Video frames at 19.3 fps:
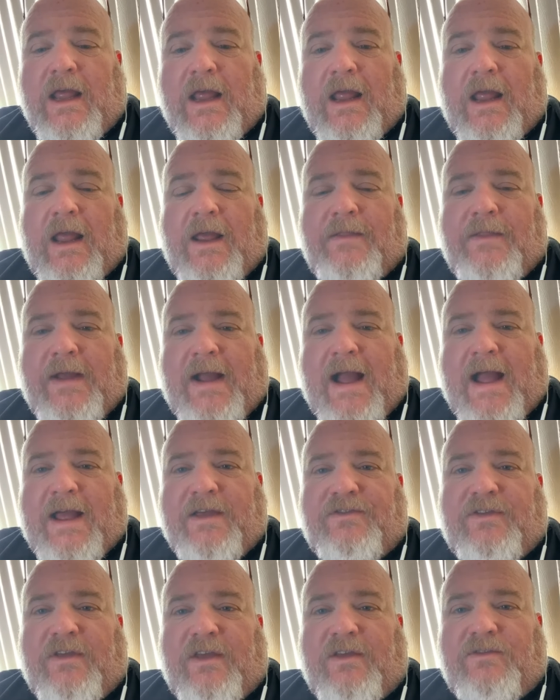And the guy
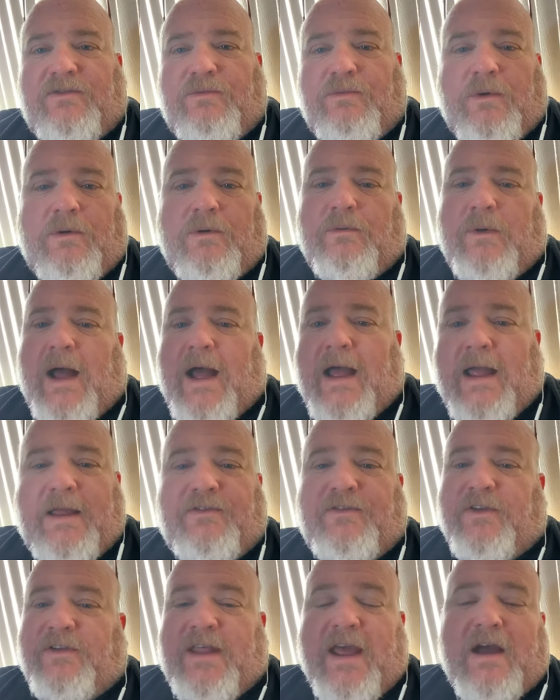says, "Well, why?" He
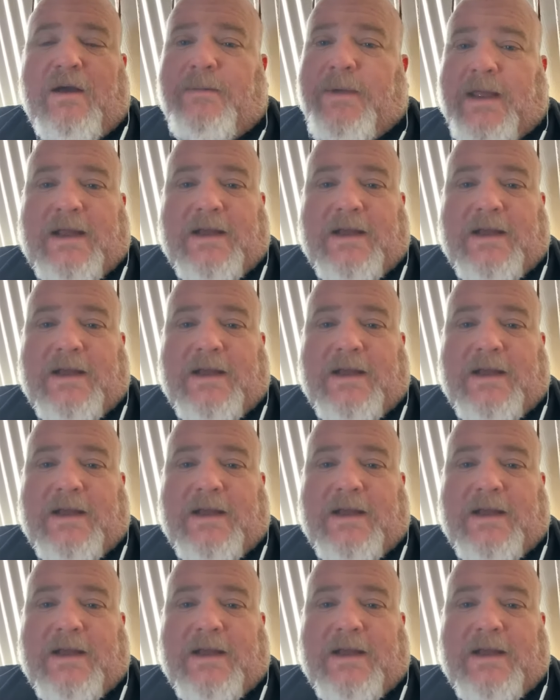said, "Tell me,